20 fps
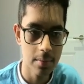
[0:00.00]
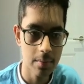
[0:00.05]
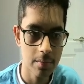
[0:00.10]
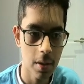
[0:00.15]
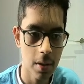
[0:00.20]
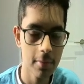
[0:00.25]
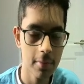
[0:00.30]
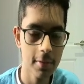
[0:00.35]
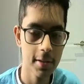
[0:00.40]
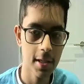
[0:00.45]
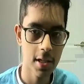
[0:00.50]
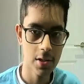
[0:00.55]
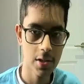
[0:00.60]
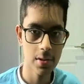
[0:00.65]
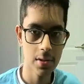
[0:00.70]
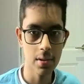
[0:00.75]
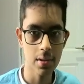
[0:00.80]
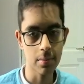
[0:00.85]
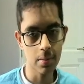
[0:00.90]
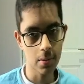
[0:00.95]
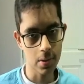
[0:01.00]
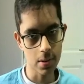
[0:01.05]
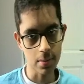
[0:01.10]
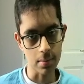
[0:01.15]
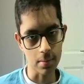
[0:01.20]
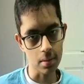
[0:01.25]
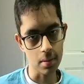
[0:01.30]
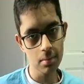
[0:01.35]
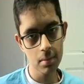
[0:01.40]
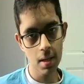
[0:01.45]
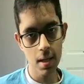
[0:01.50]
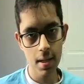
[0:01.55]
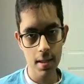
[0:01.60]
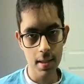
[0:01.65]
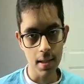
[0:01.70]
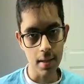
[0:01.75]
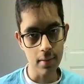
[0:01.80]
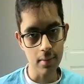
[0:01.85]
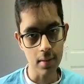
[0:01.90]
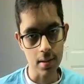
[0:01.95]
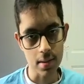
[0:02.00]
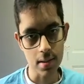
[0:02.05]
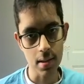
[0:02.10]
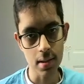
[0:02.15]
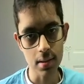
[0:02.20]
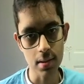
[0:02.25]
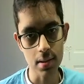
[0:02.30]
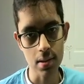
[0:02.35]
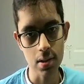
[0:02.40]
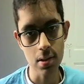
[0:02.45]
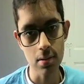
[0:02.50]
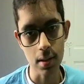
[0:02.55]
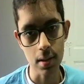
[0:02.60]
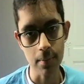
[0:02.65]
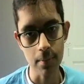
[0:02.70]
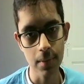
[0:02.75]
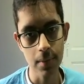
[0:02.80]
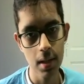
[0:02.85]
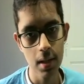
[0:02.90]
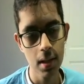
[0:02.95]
permutations are possible given a certain string.